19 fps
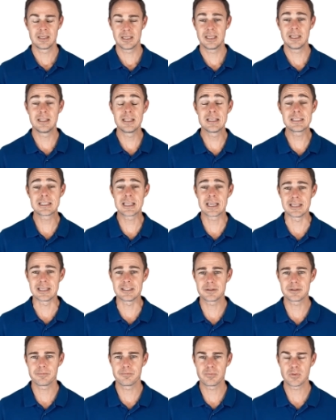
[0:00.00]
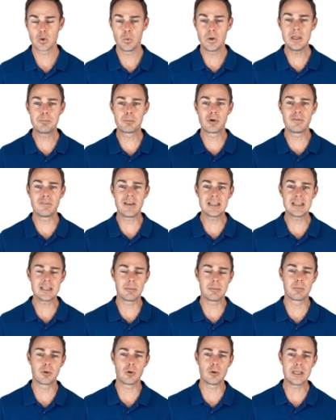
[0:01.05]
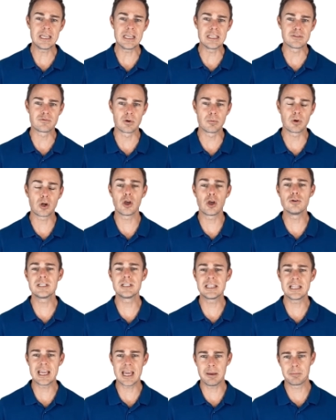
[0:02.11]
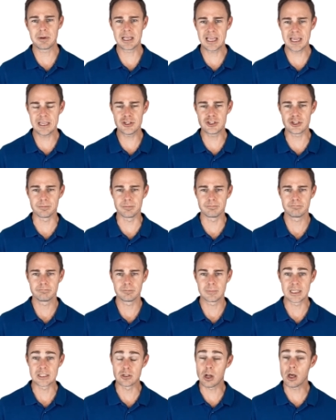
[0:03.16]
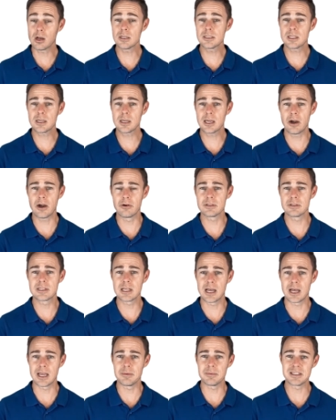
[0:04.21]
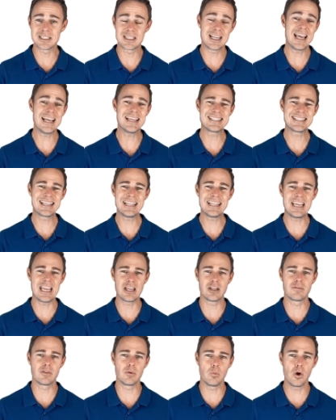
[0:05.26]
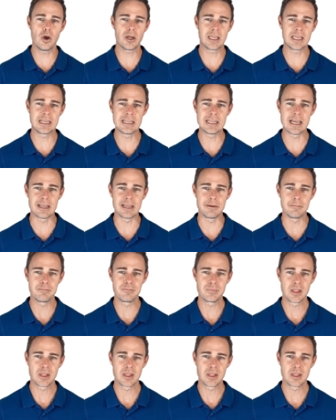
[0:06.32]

In this case, we prevent employees from closing the application as long as the current time is less than the end of the working day.